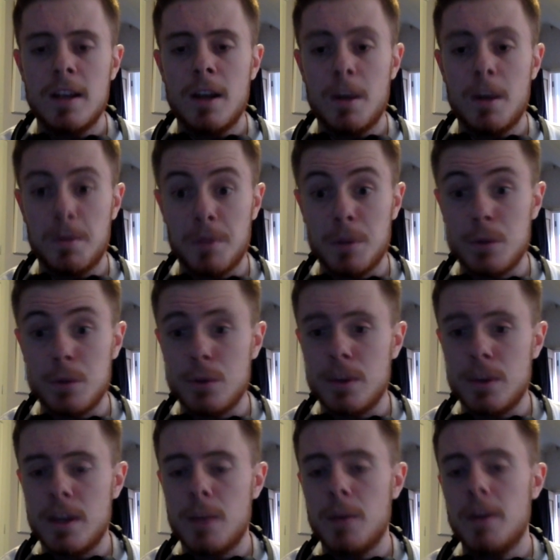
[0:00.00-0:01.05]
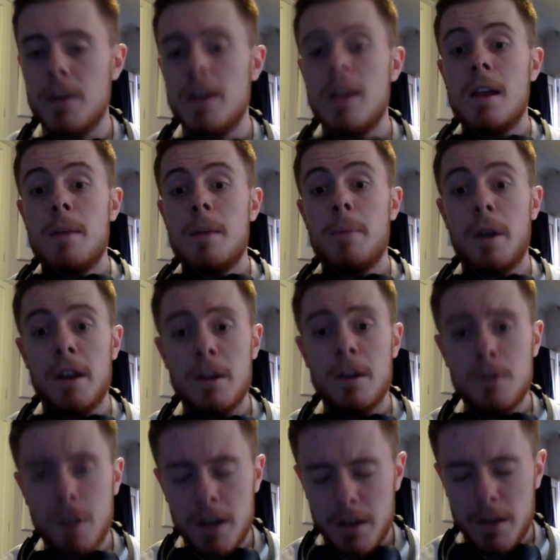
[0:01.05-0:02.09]
Hopefully you enjoyed that one. But I
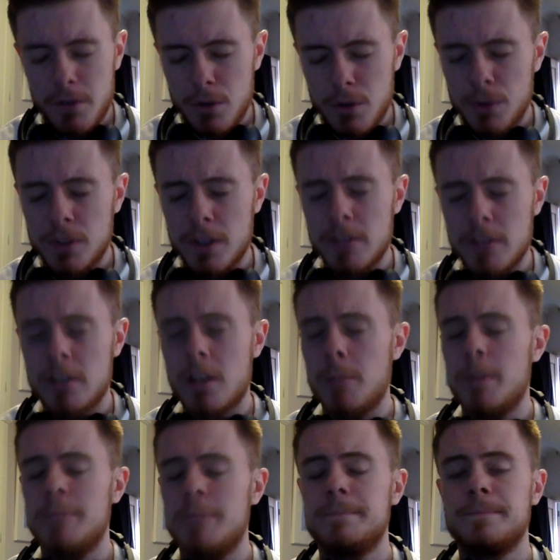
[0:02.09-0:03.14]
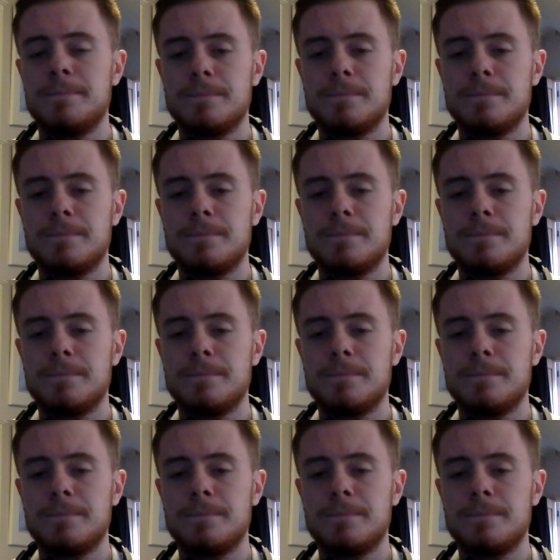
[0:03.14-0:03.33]
know another new series coming,